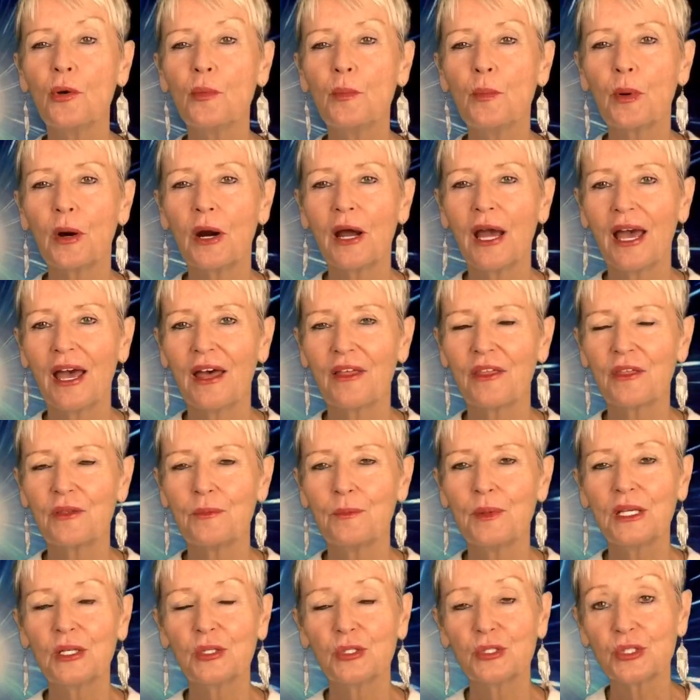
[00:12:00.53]
breath?
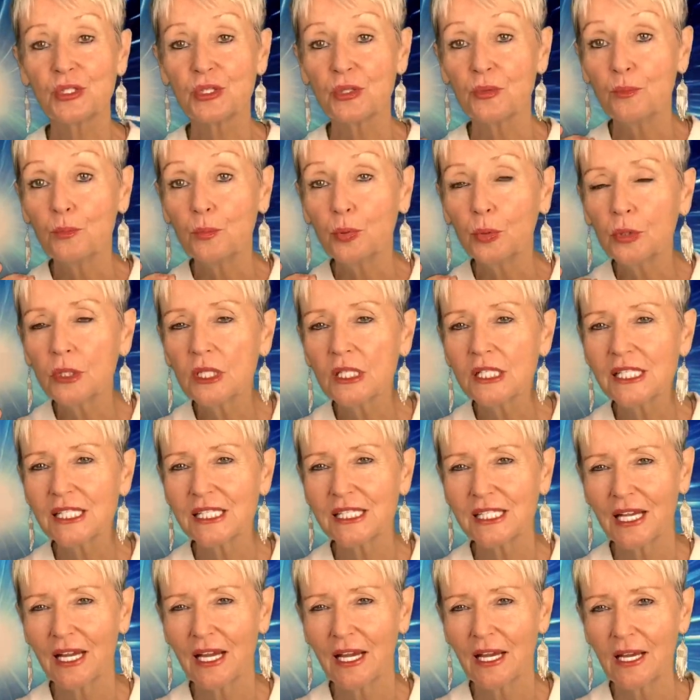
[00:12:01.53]
Because the Buddhists
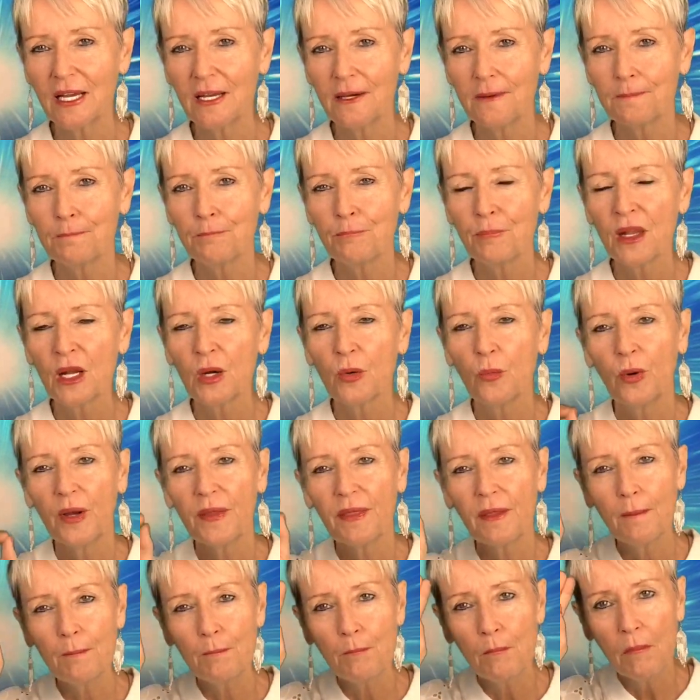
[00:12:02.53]
say when
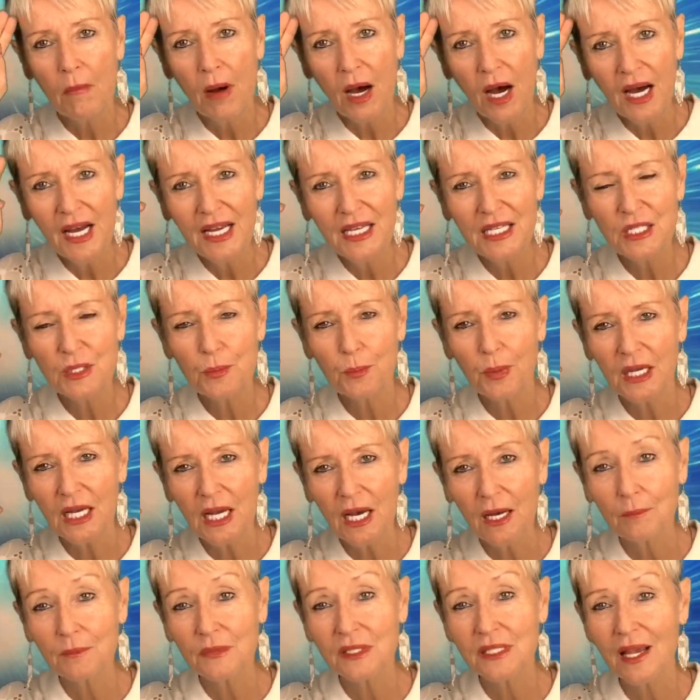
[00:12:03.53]
the mind
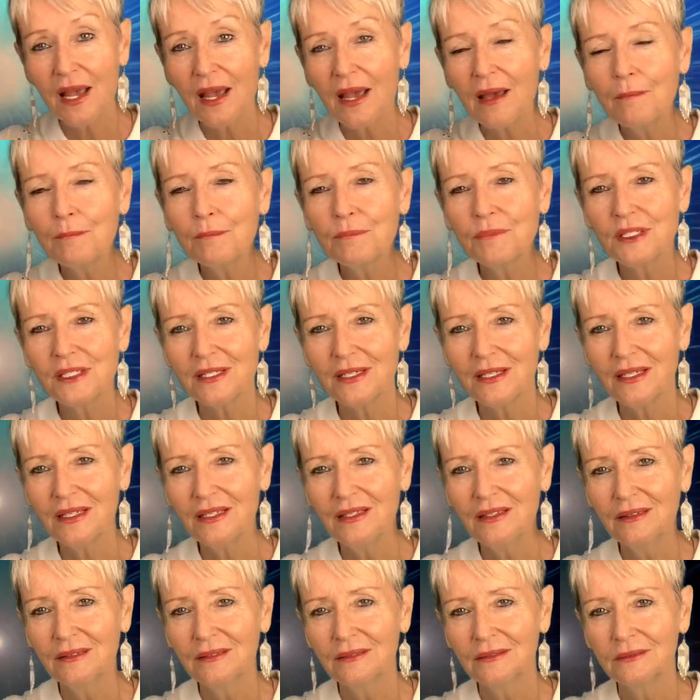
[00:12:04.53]
becomes
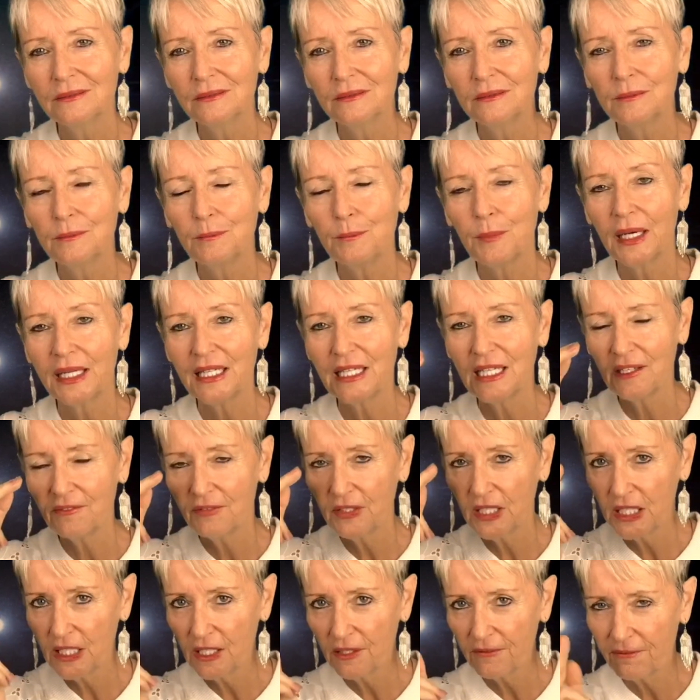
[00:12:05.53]
empty by
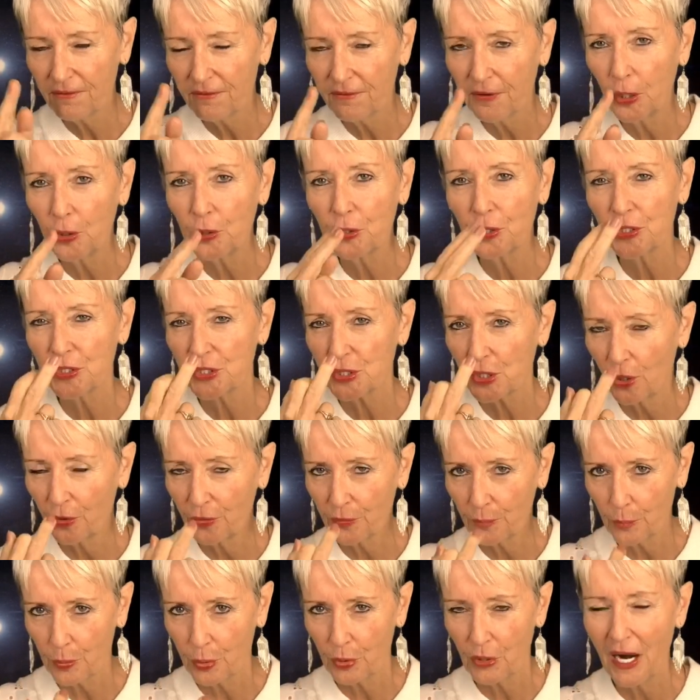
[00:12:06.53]
giving it a focus
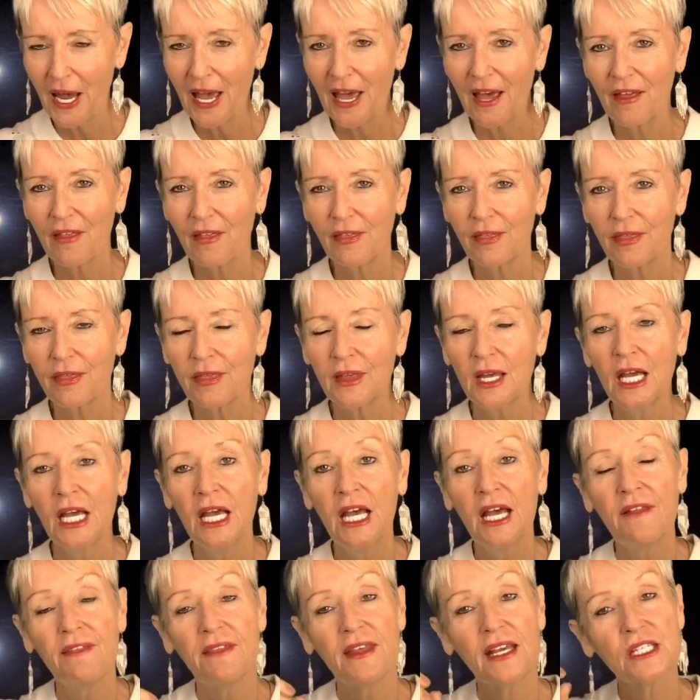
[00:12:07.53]
on breath,
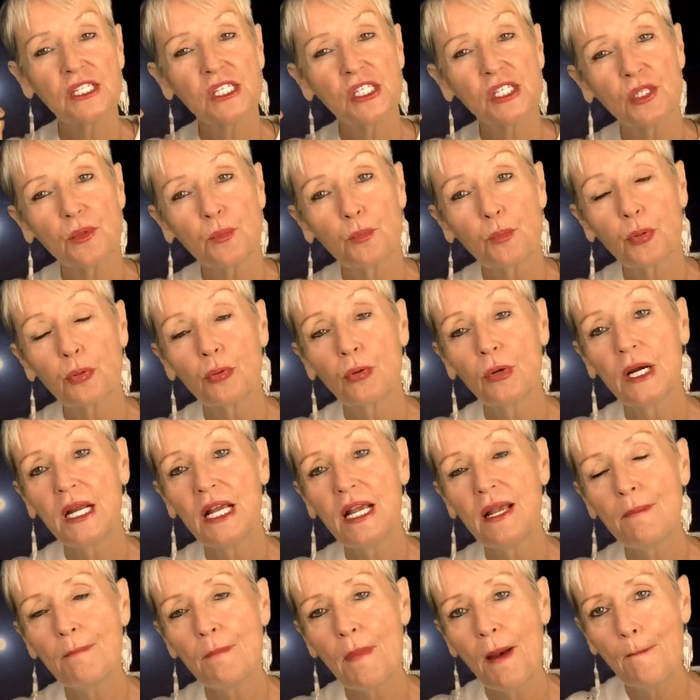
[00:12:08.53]
then
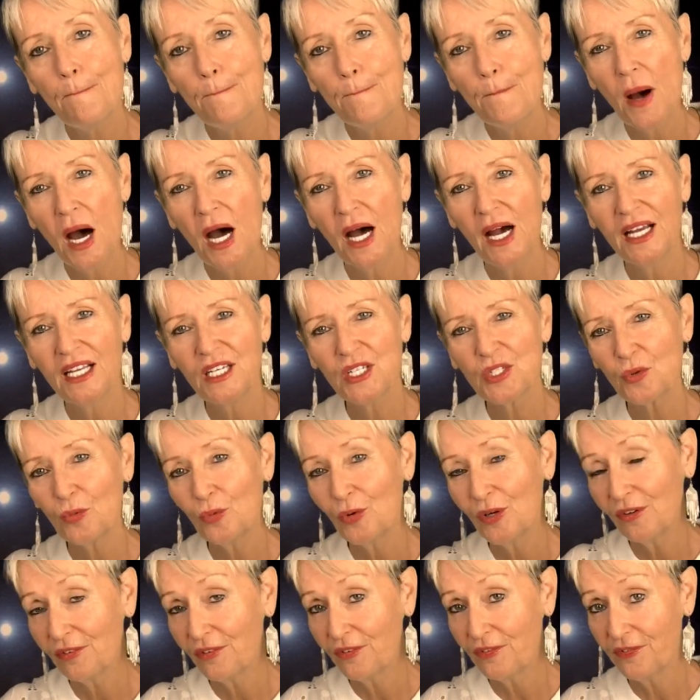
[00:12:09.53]
Supreme Mind
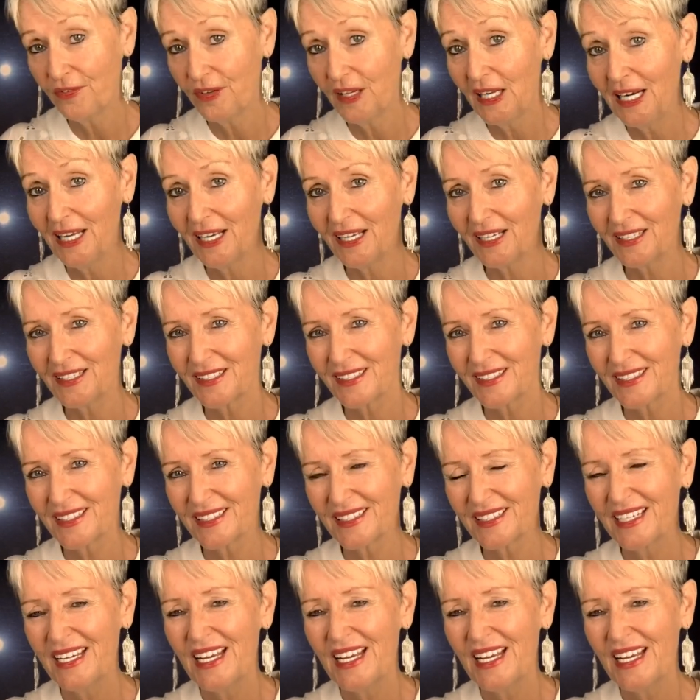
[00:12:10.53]
will fill it.